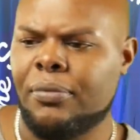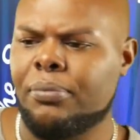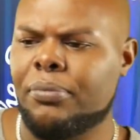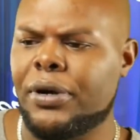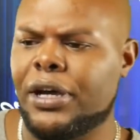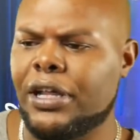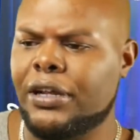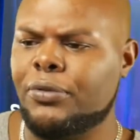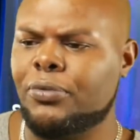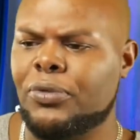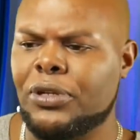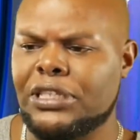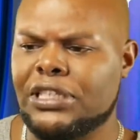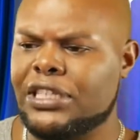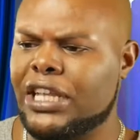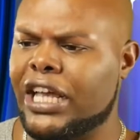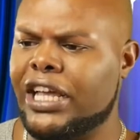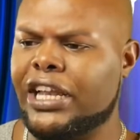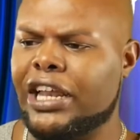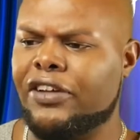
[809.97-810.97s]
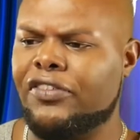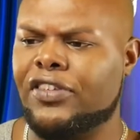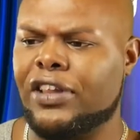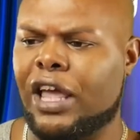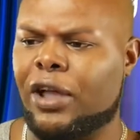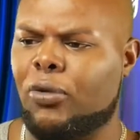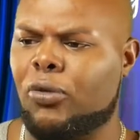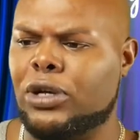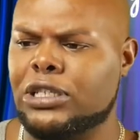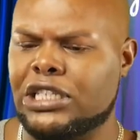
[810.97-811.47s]
But we stayed there for
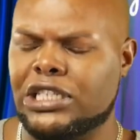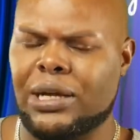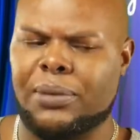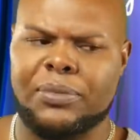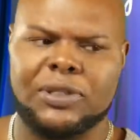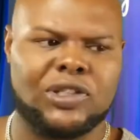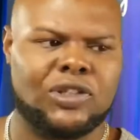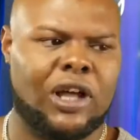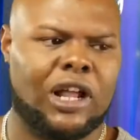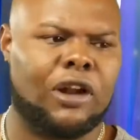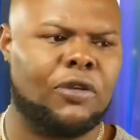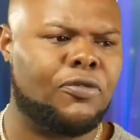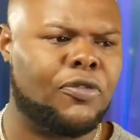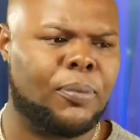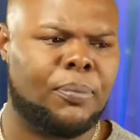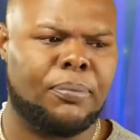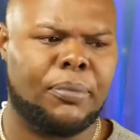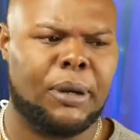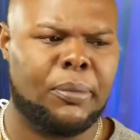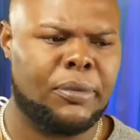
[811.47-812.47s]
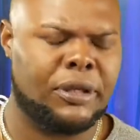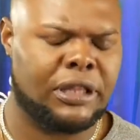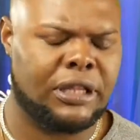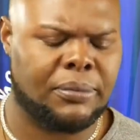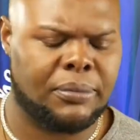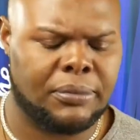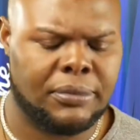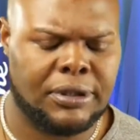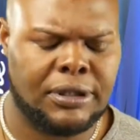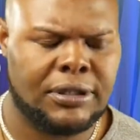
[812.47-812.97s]
like 1 summer, so I don't remember them,
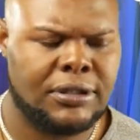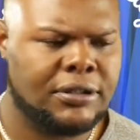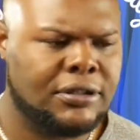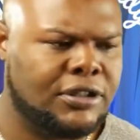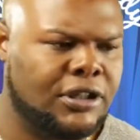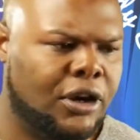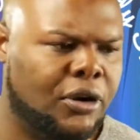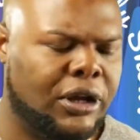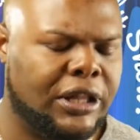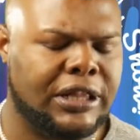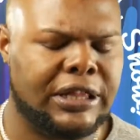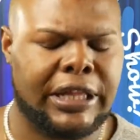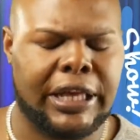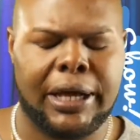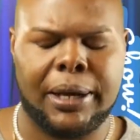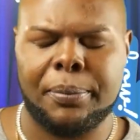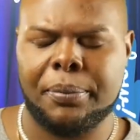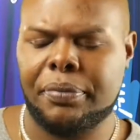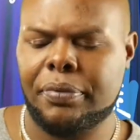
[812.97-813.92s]
who there.